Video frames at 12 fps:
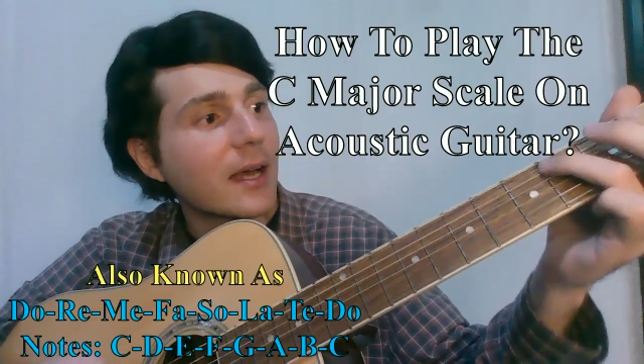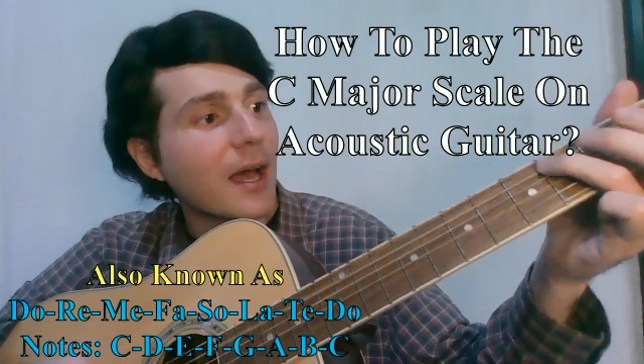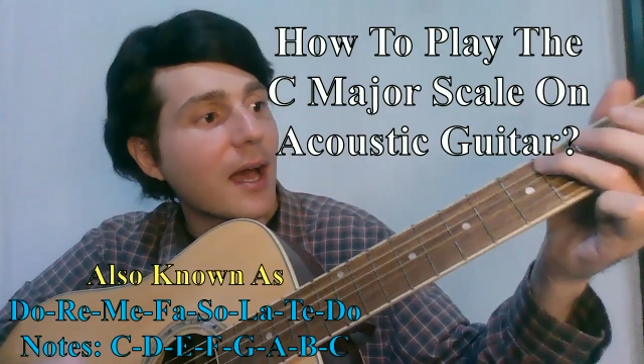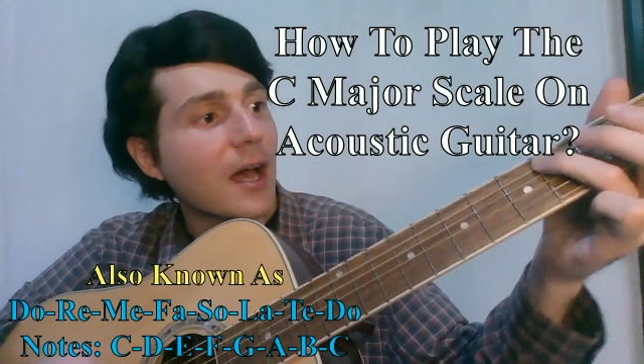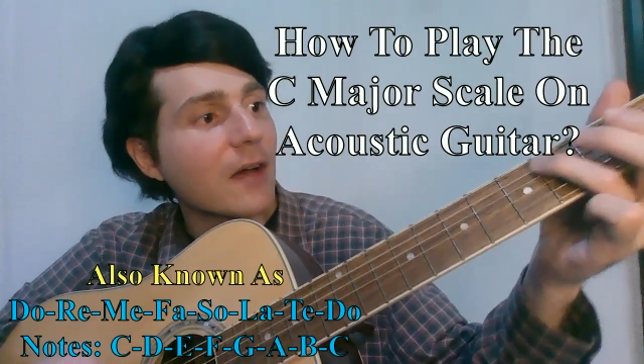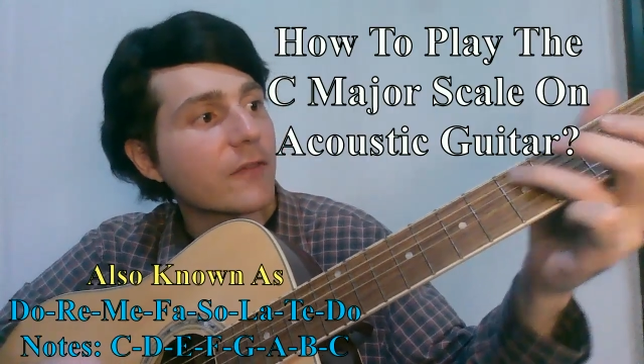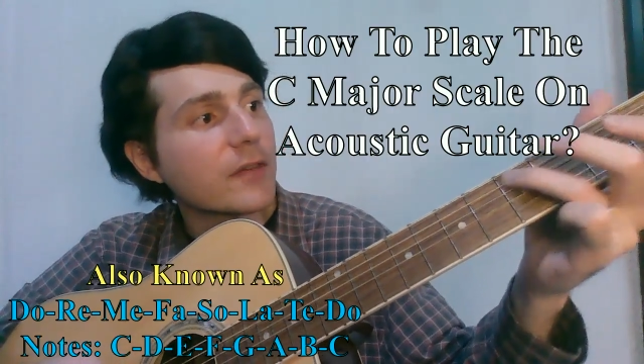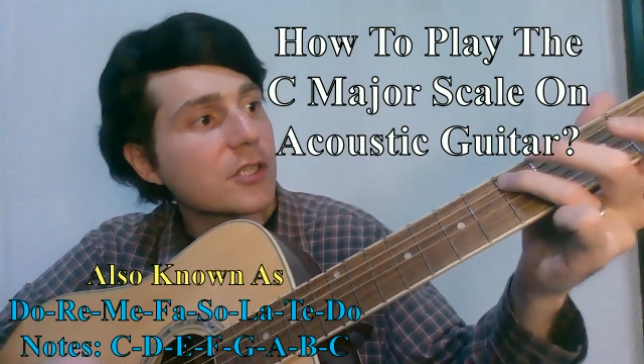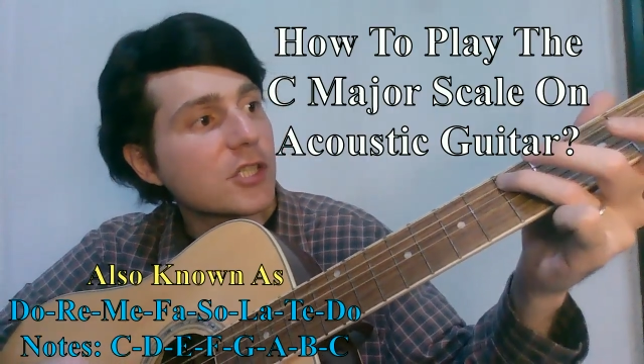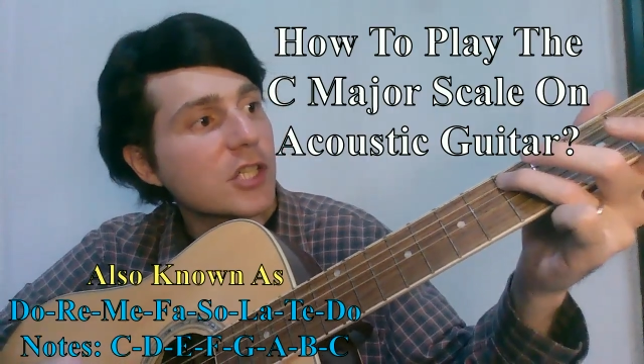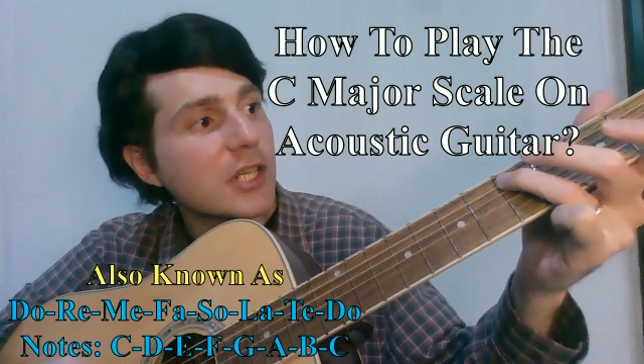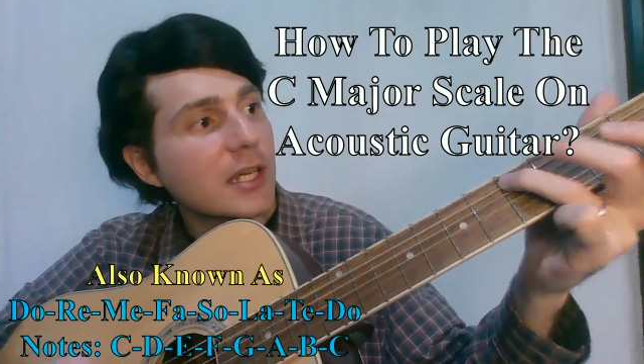
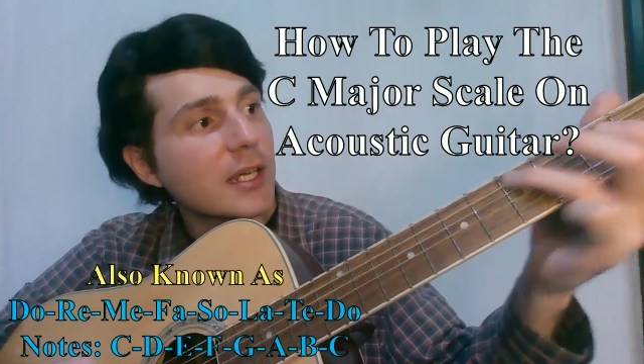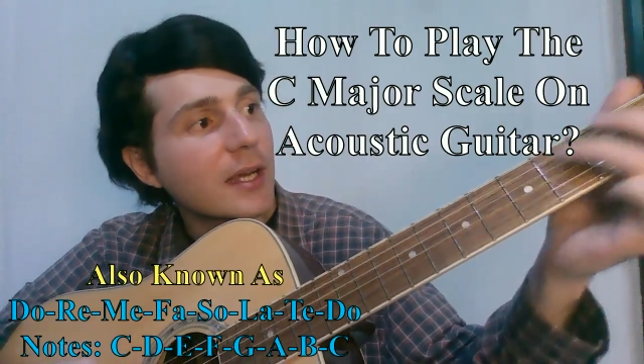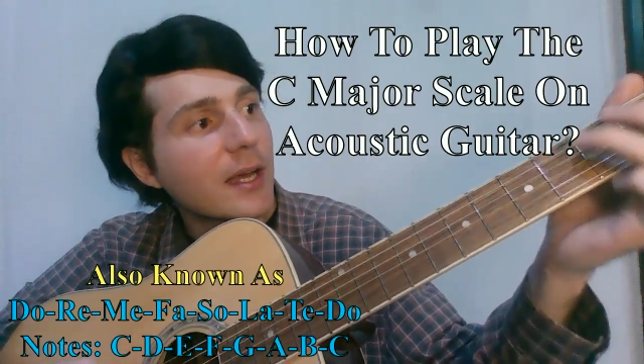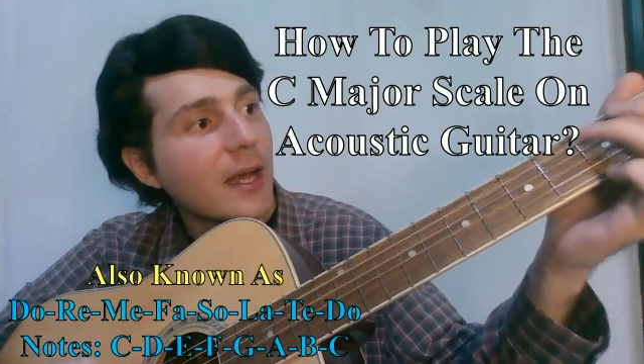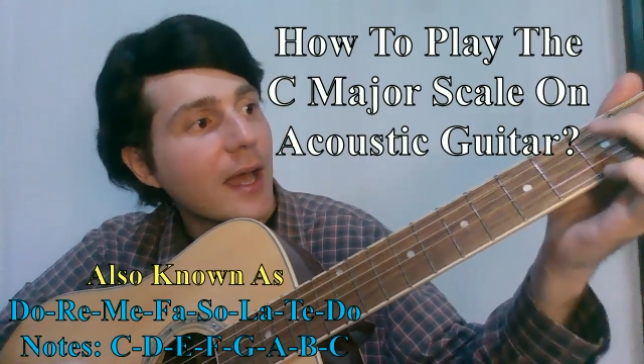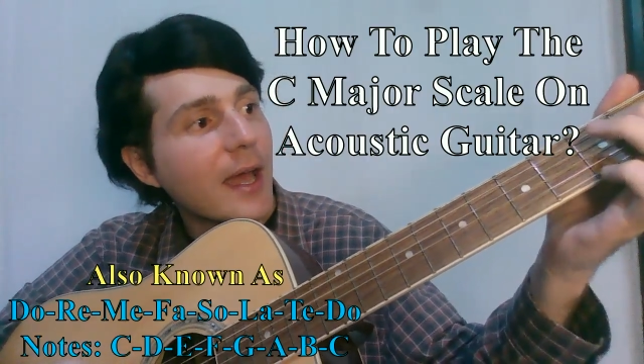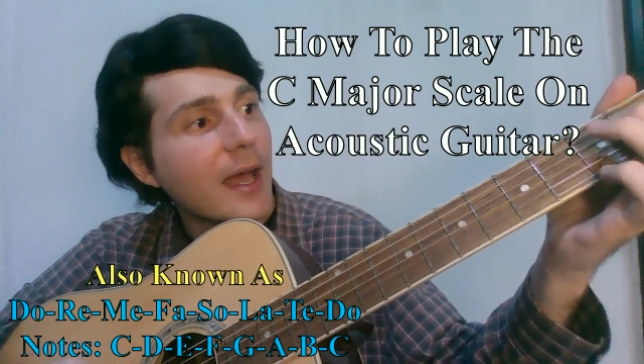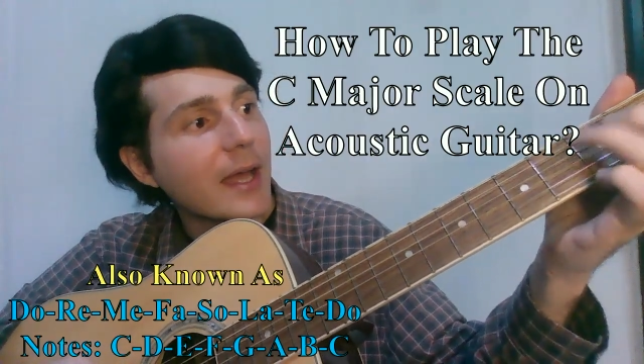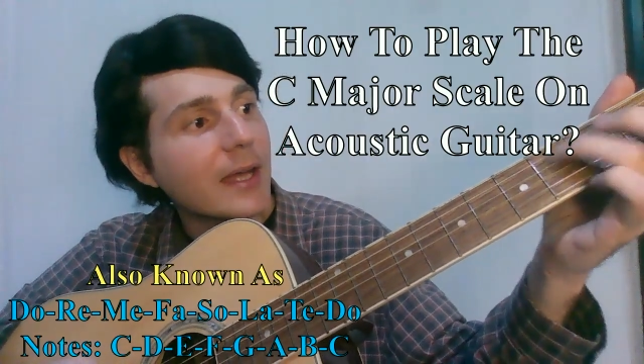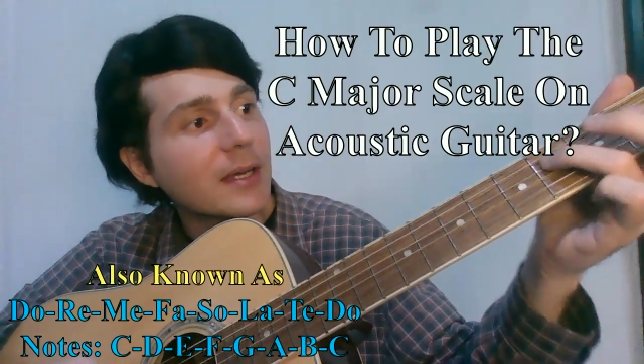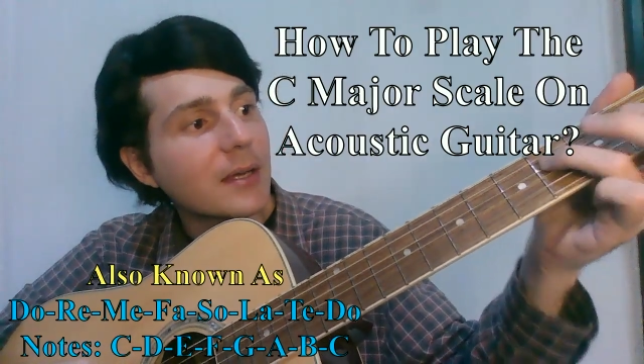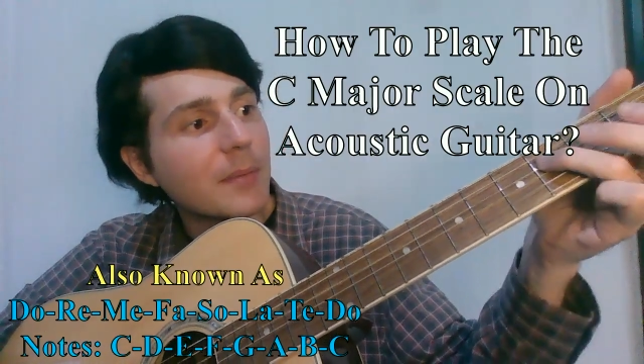F, G,
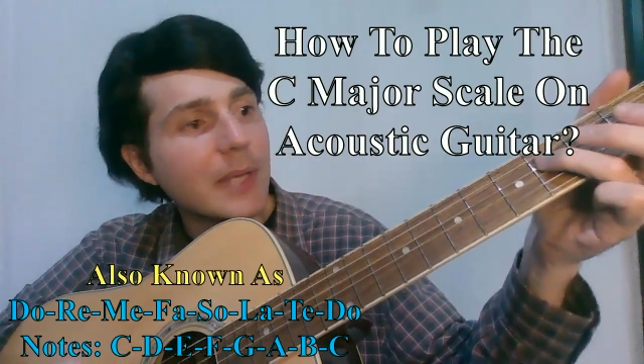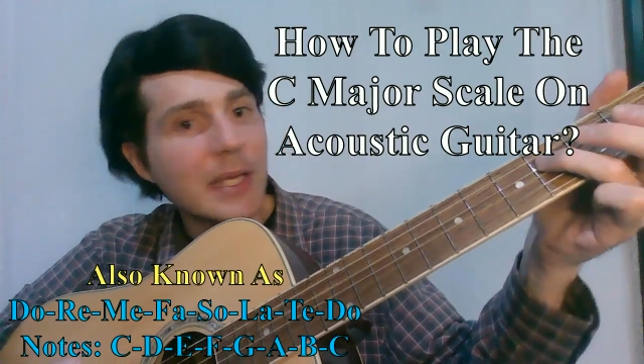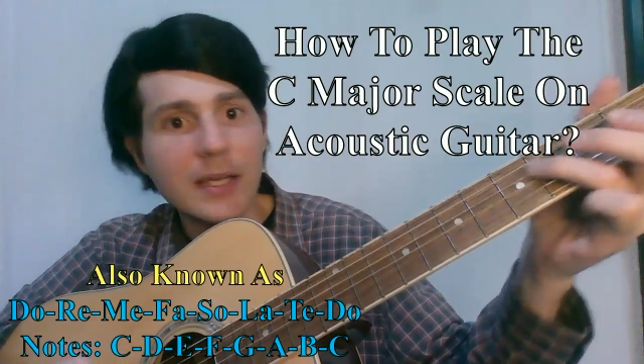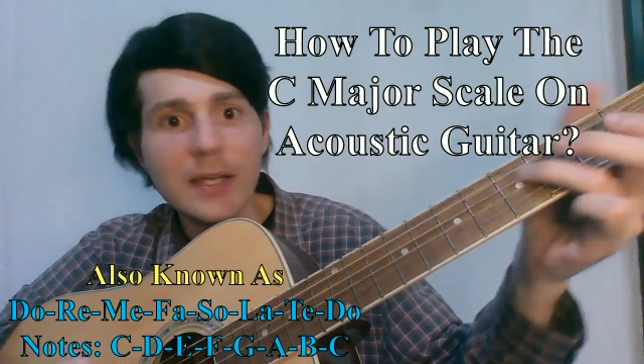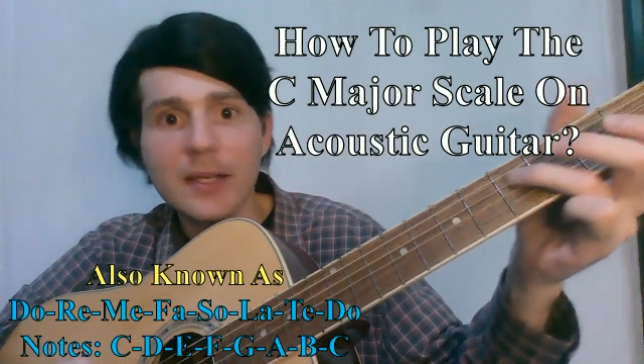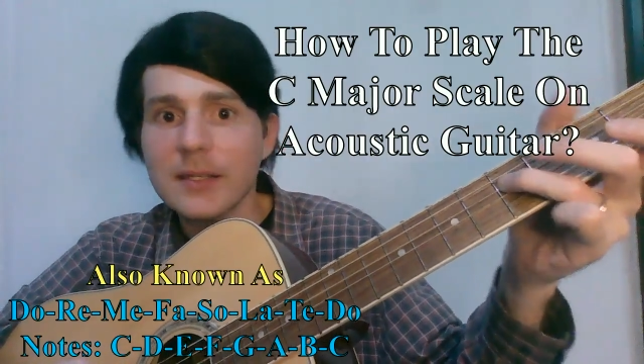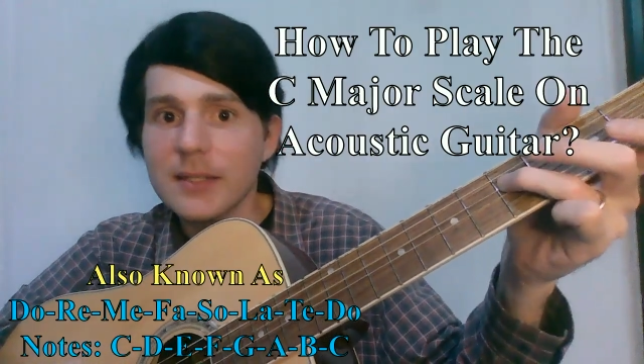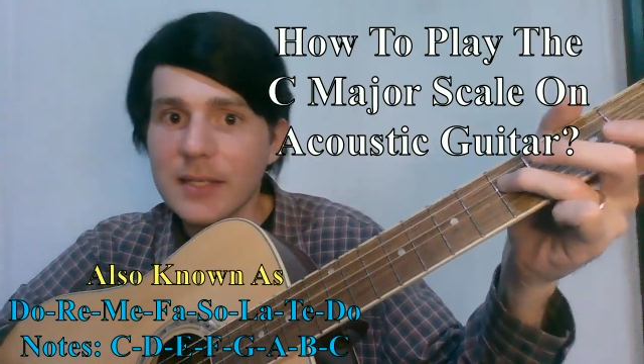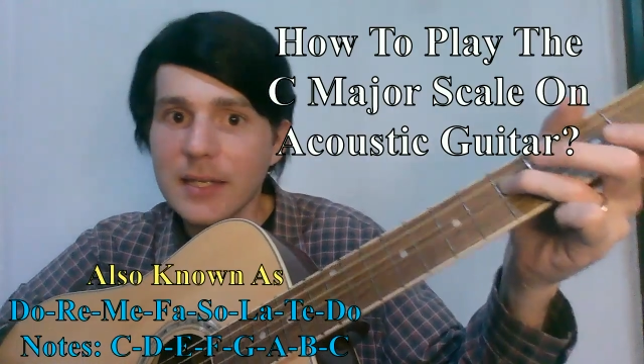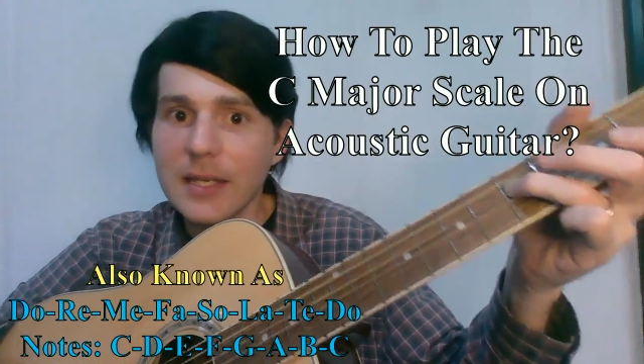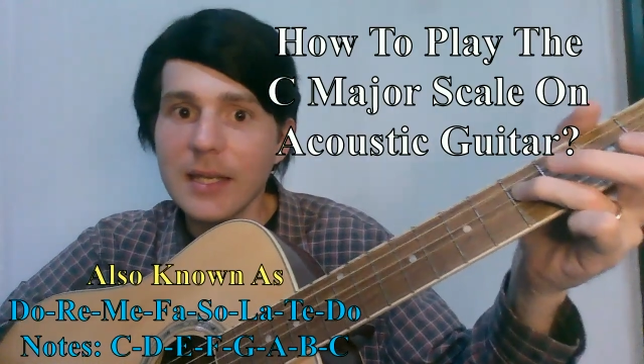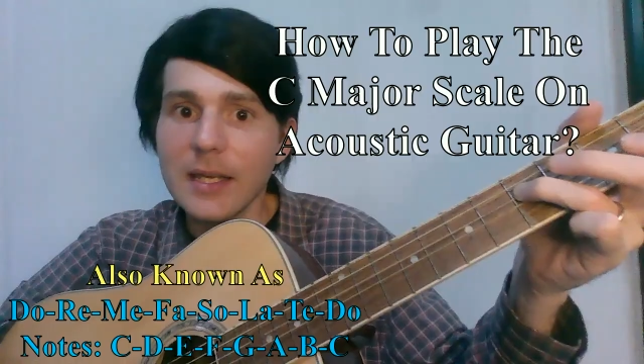A, B,
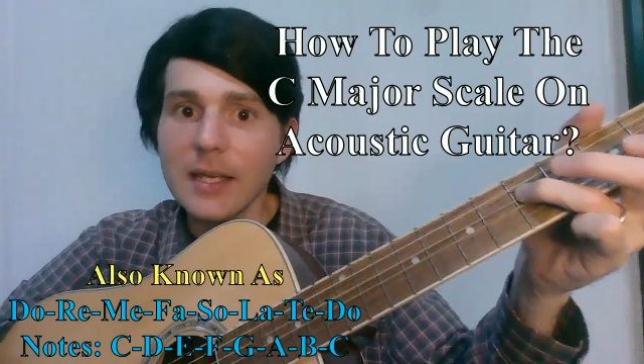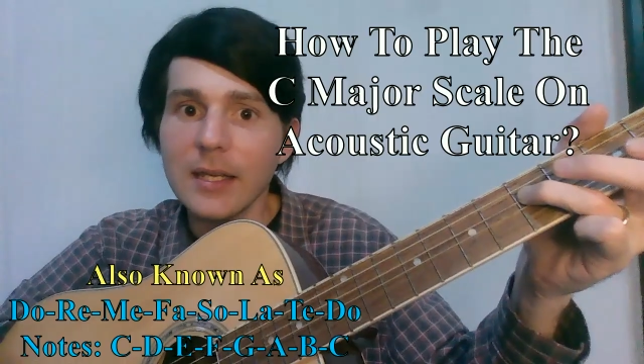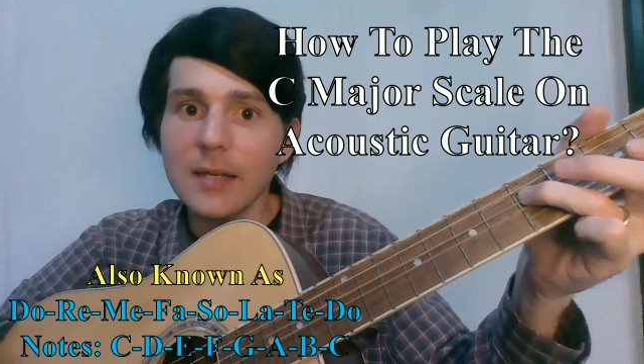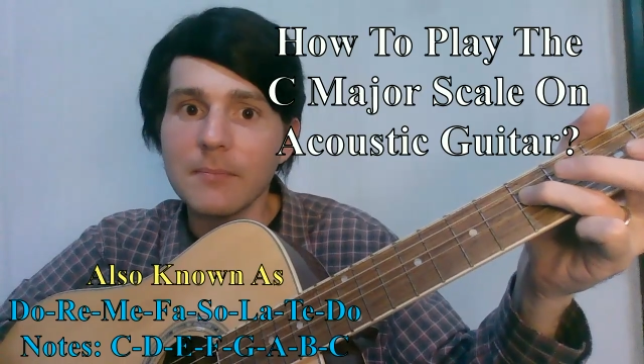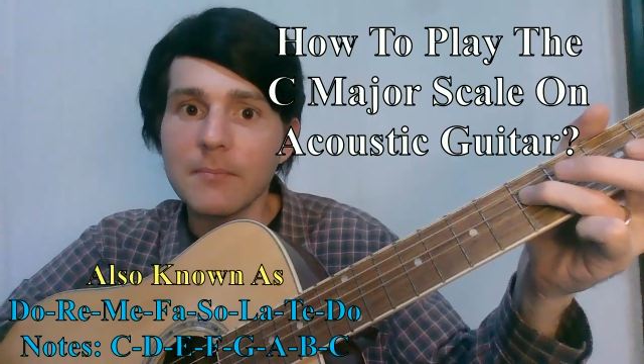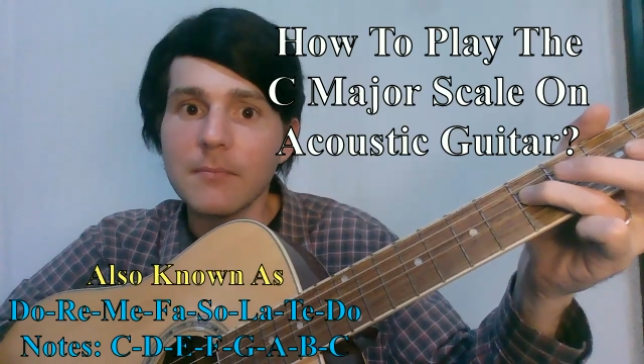C.